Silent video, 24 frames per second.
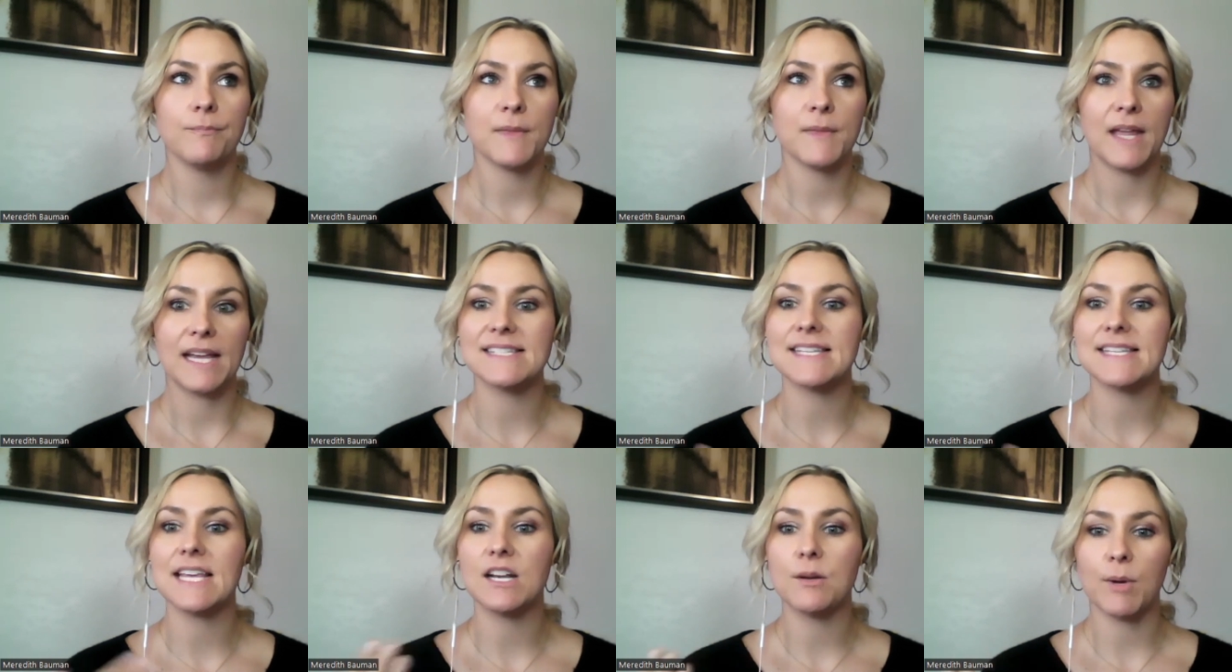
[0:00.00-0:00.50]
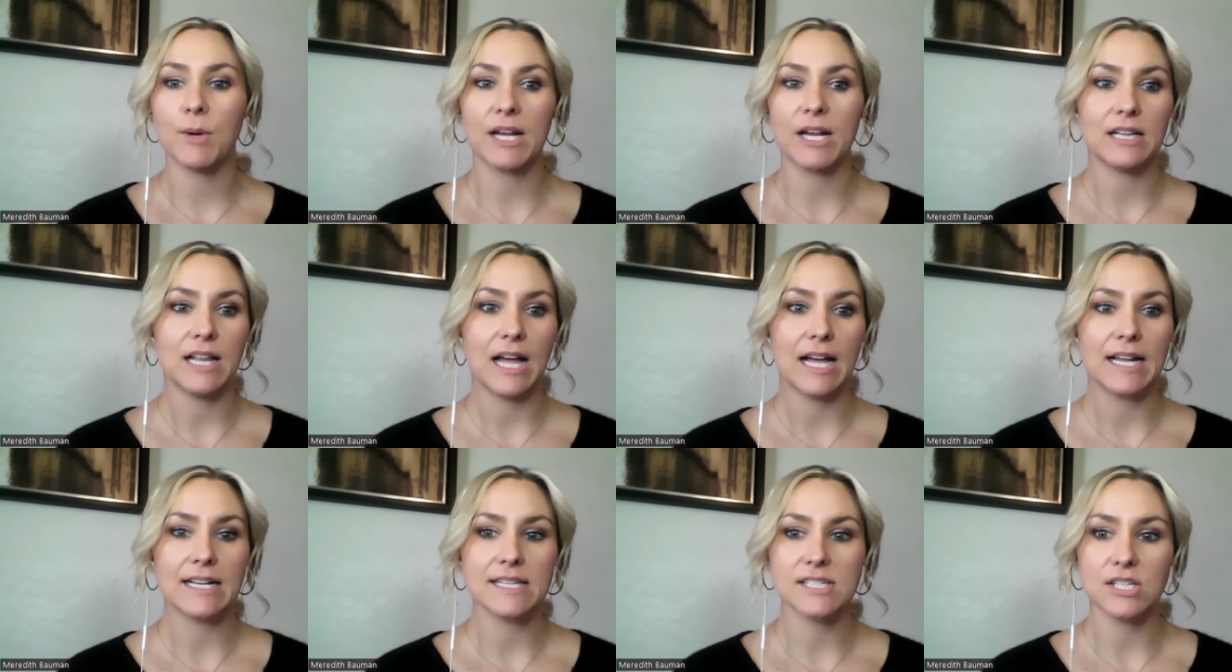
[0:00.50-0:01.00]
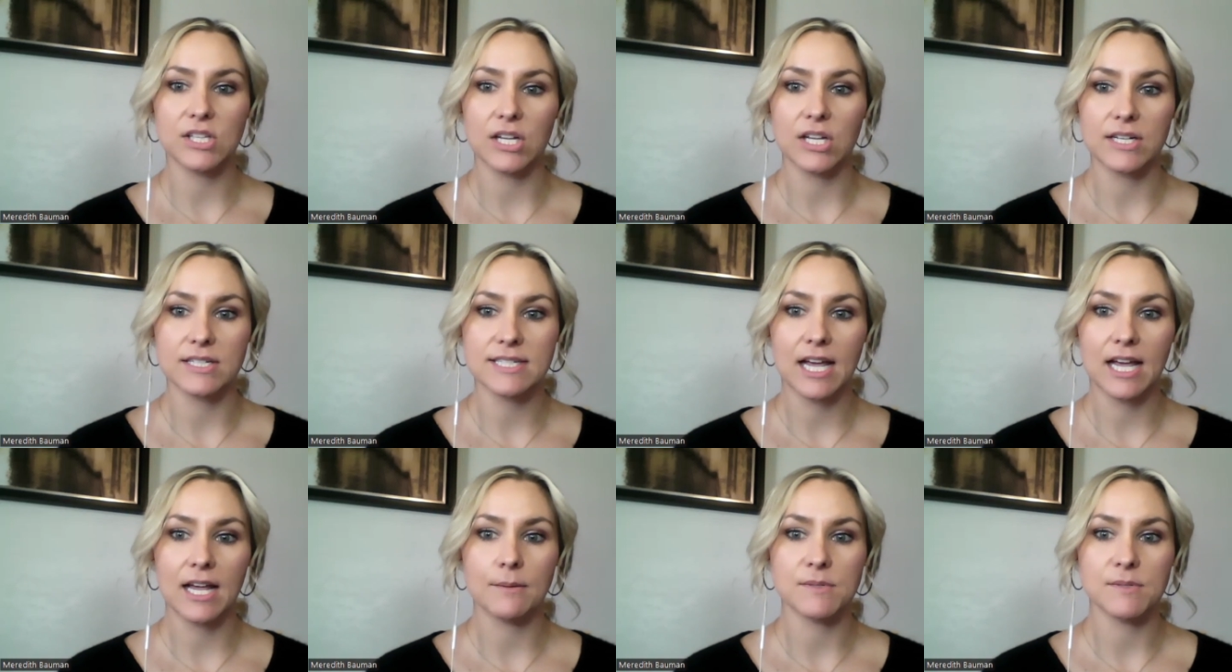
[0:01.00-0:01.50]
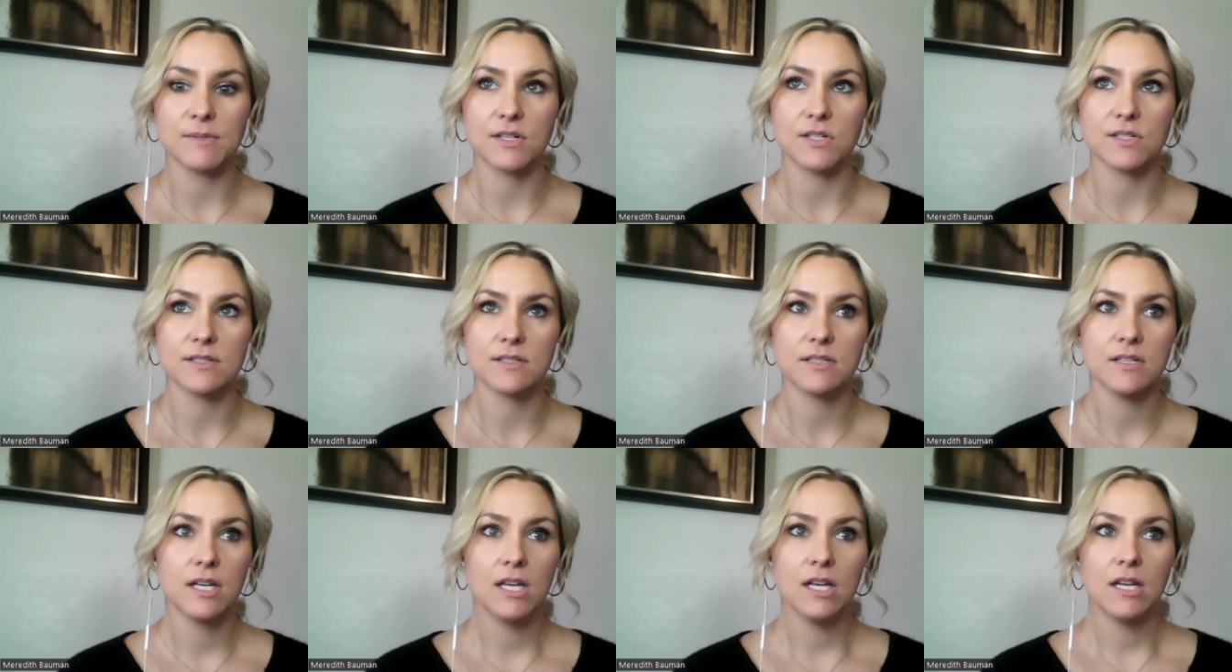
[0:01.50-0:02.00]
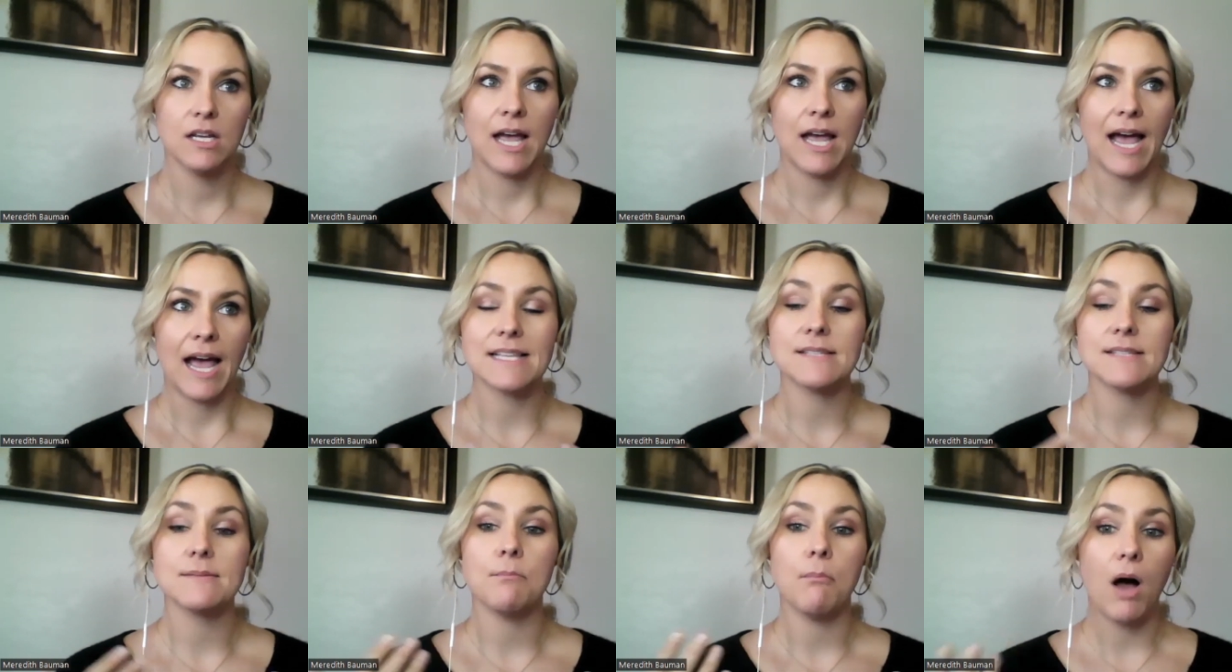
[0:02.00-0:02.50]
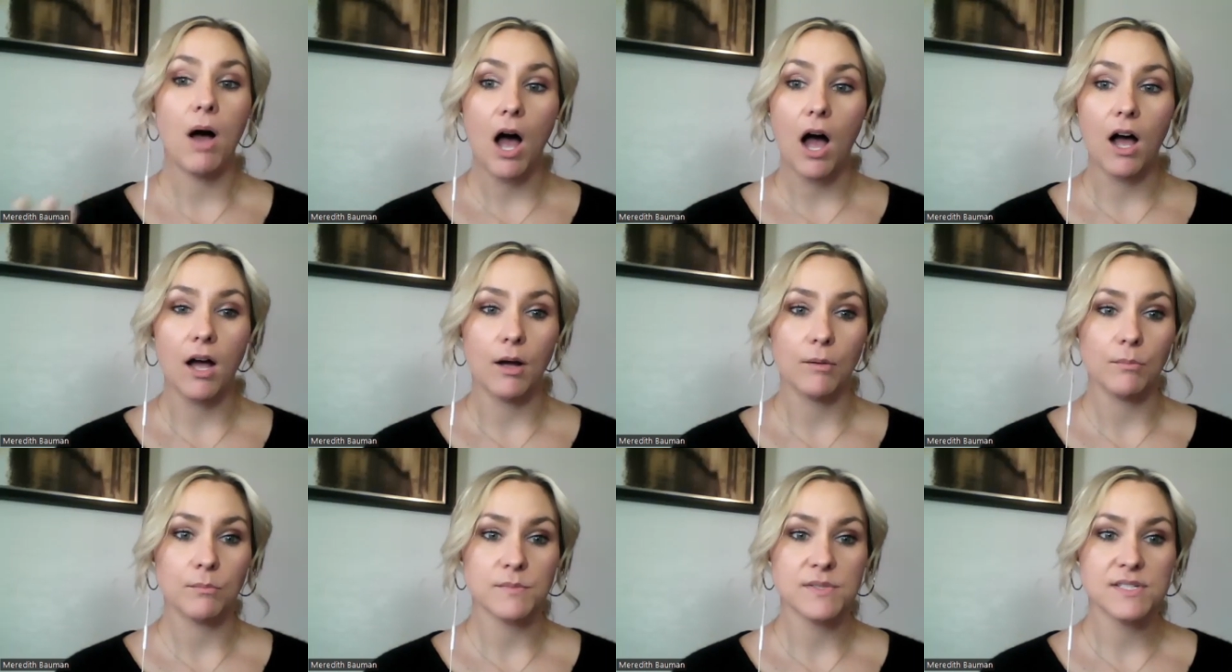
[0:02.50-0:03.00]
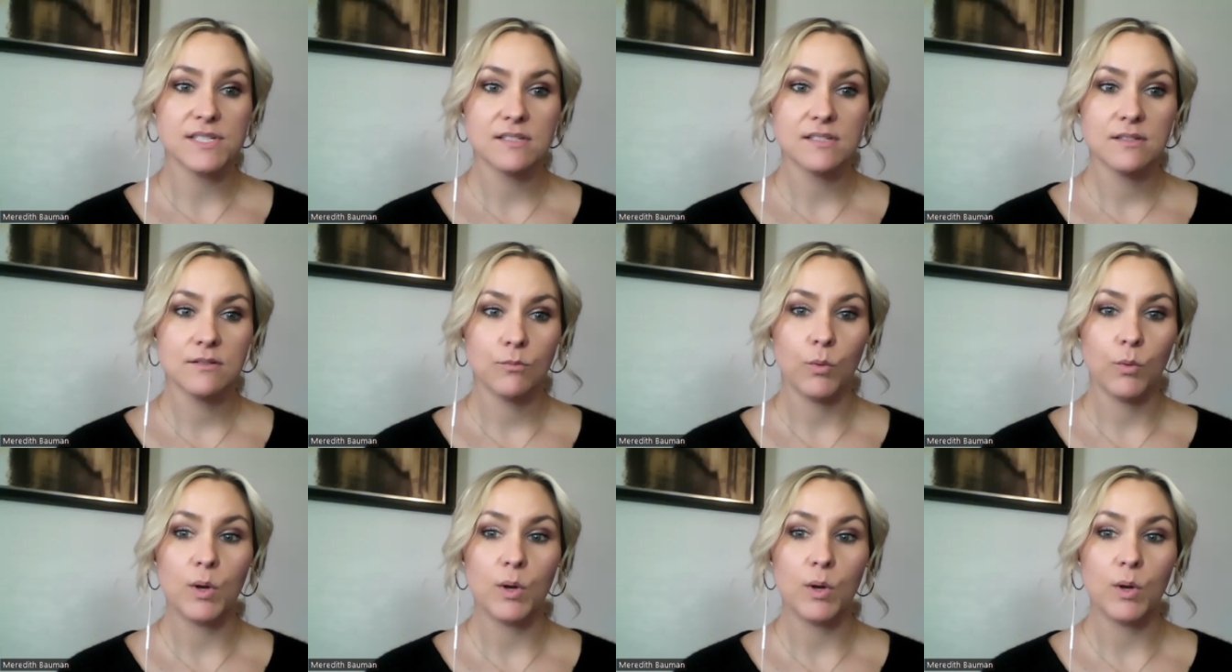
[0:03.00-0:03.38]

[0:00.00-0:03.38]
I say to my clients a lot of times, there's as moms,